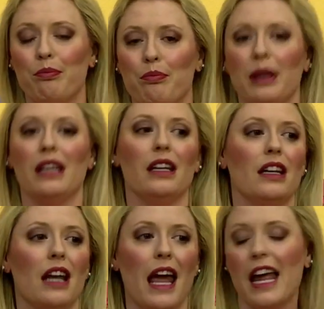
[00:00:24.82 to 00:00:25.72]

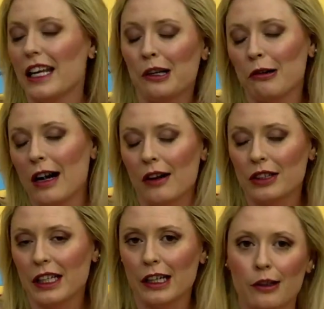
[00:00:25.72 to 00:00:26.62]
been hanging around
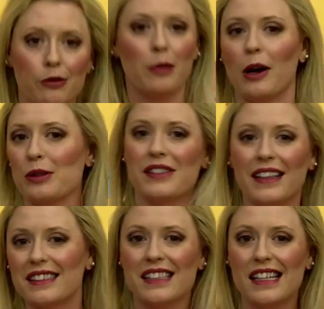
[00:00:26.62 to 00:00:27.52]
here for about
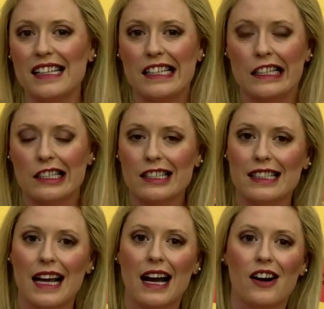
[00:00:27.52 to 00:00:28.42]
16 years
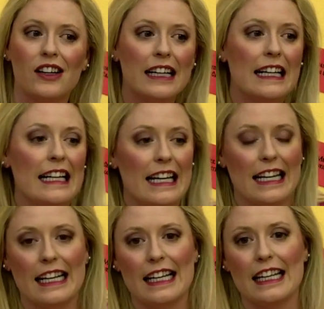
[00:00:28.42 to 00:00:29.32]
now,
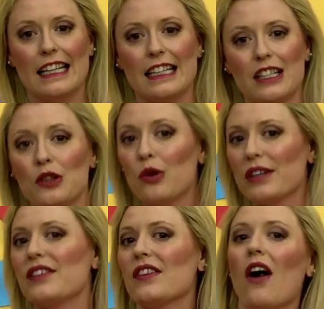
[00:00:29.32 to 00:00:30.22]
and
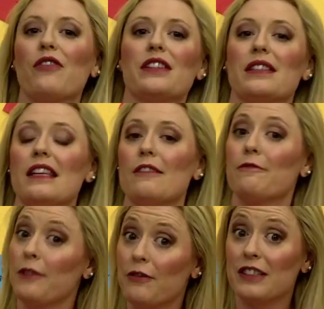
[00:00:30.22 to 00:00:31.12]
Noises Off is the
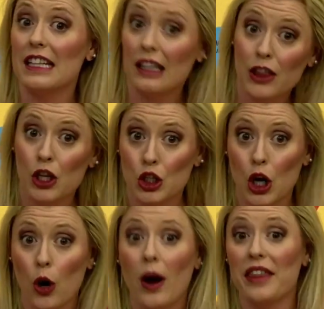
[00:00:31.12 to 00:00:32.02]
50th
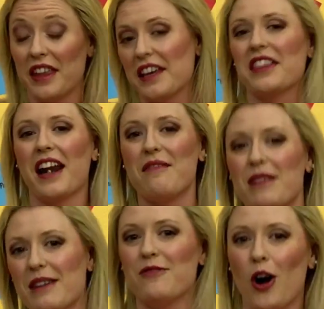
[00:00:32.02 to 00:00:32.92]
show, I think, that I've
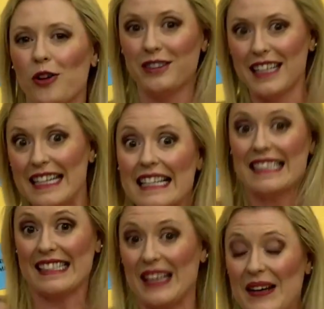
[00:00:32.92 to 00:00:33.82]
been involved in,
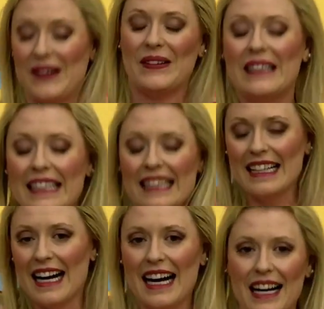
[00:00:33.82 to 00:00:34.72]
so
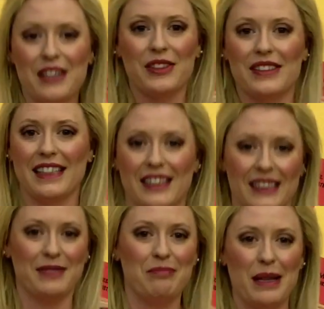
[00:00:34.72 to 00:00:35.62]
I just
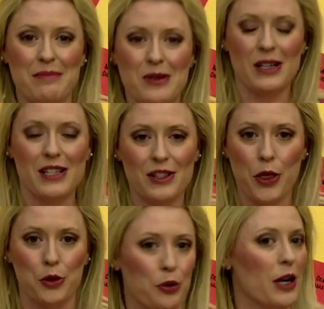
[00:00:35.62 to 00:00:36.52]
couldn't be more
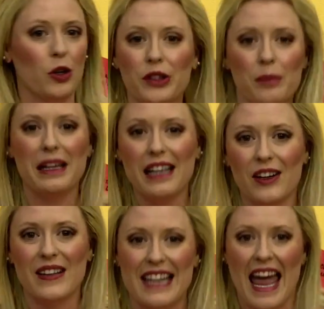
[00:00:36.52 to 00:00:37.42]
thrilled to be
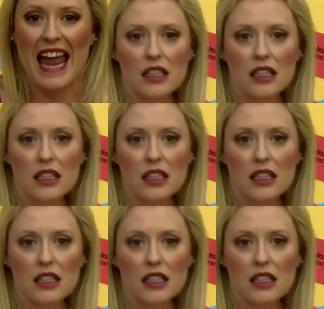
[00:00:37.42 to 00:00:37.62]
here today.